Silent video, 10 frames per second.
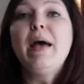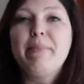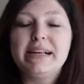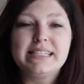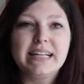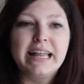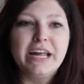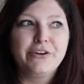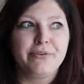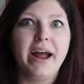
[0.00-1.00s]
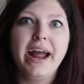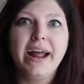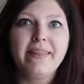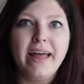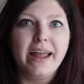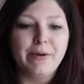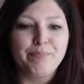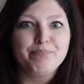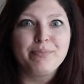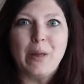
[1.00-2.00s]
Basically, gray, like,
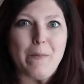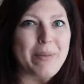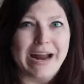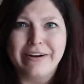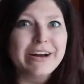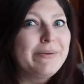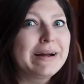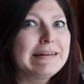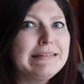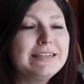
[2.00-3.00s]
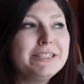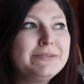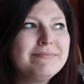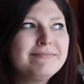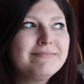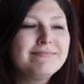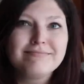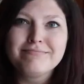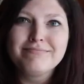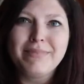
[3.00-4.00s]
periwinkle,
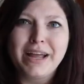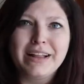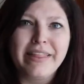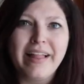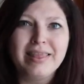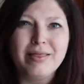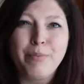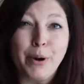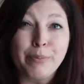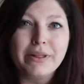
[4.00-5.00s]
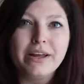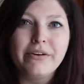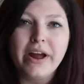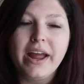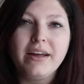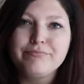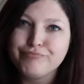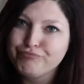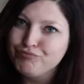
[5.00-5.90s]
like that purpley gray.